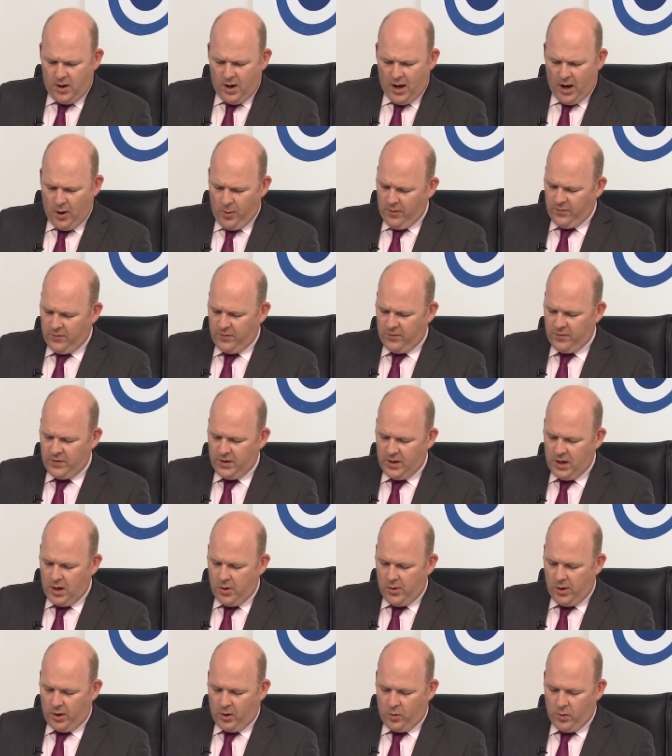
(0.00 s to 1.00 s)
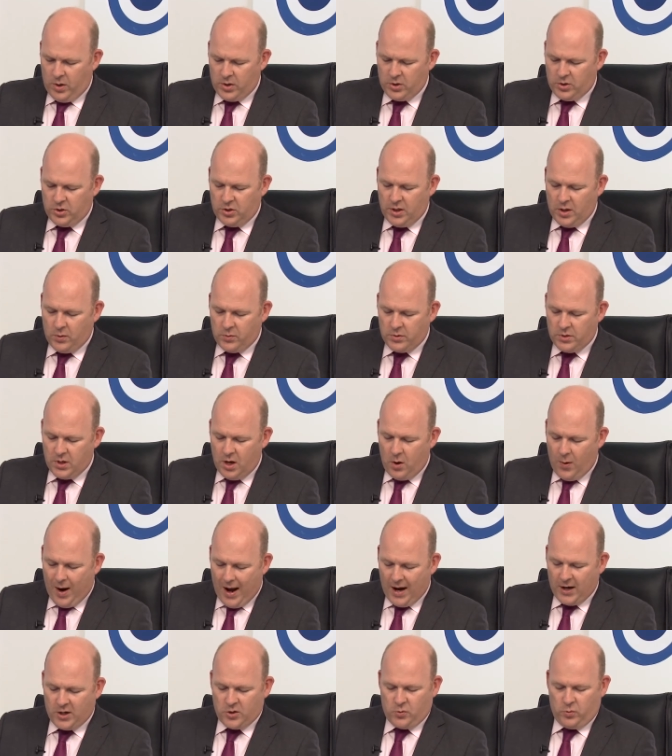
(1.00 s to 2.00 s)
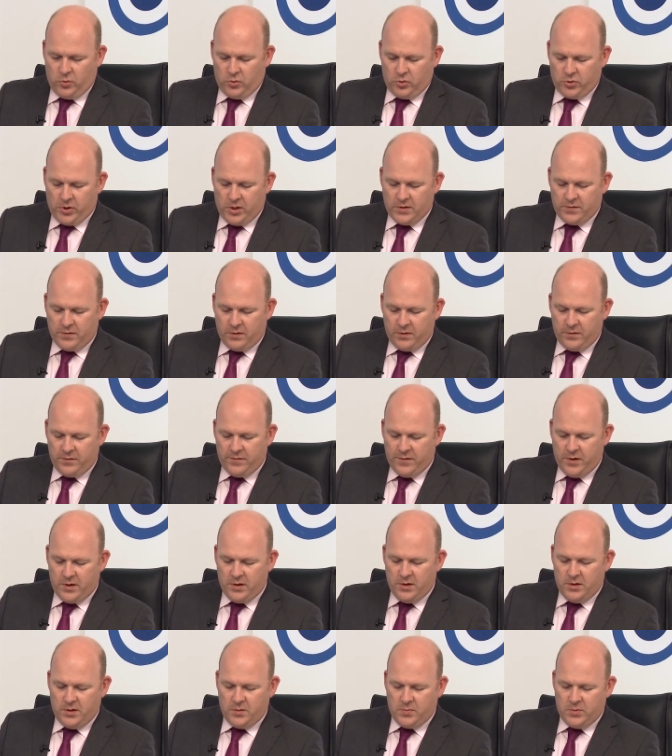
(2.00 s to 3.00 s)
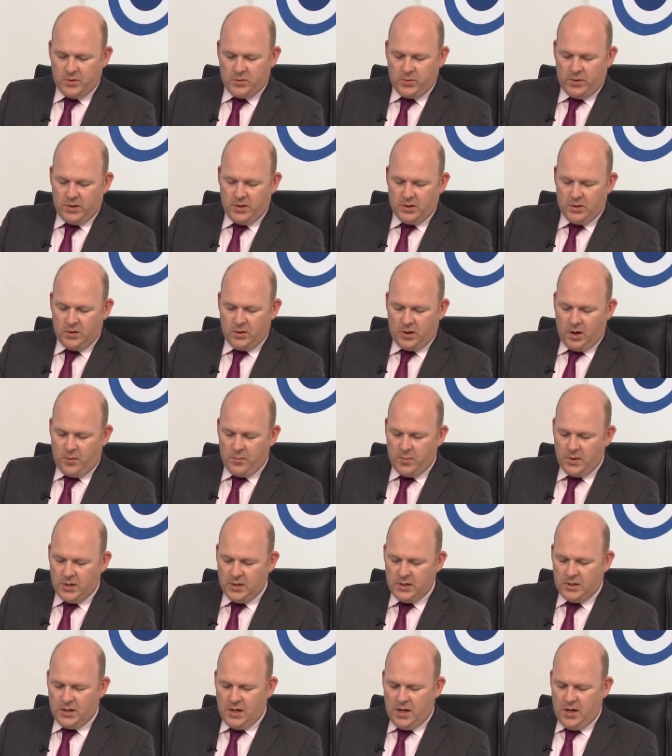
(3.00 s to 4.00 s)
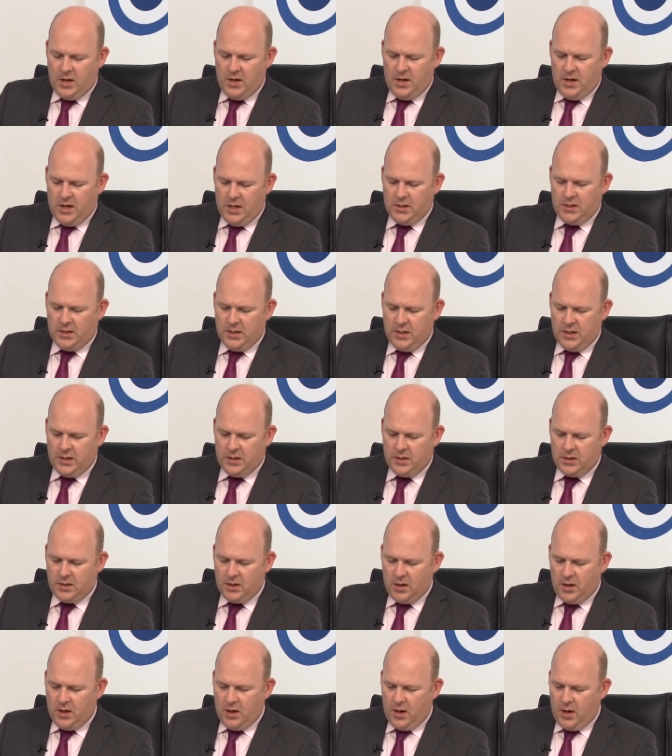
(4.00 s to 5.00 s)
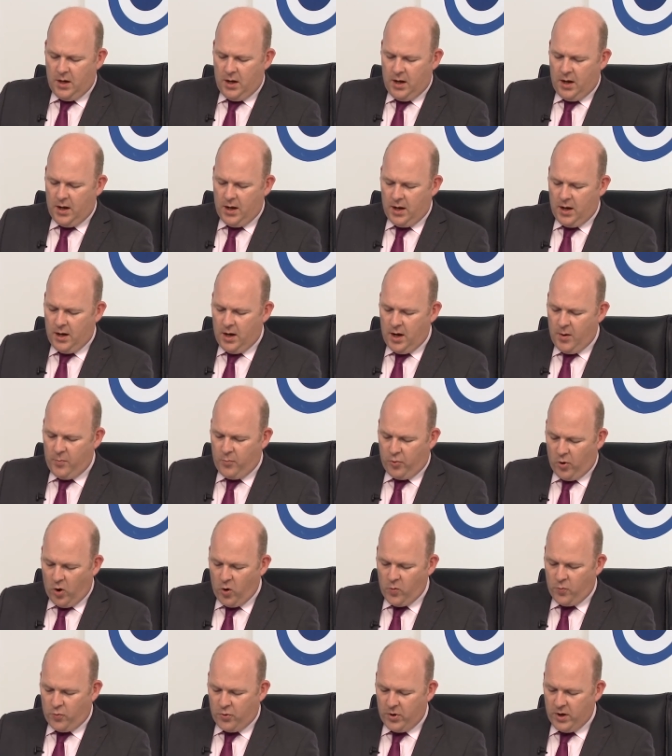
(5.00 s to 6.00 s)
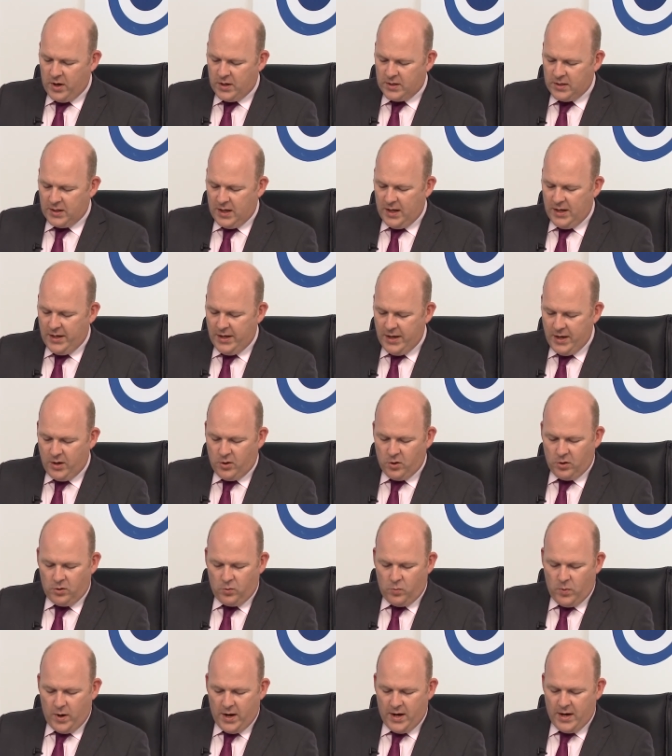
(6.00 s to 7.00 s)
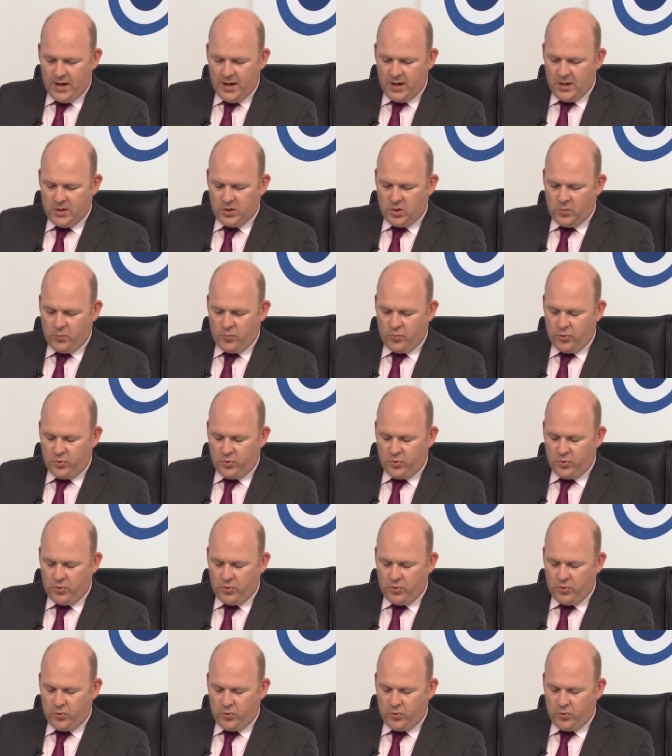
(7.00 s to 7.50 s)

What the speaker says: However, for the year in question, there was no actual transfer of funds between the two companies. Is this appropriate, a legal way to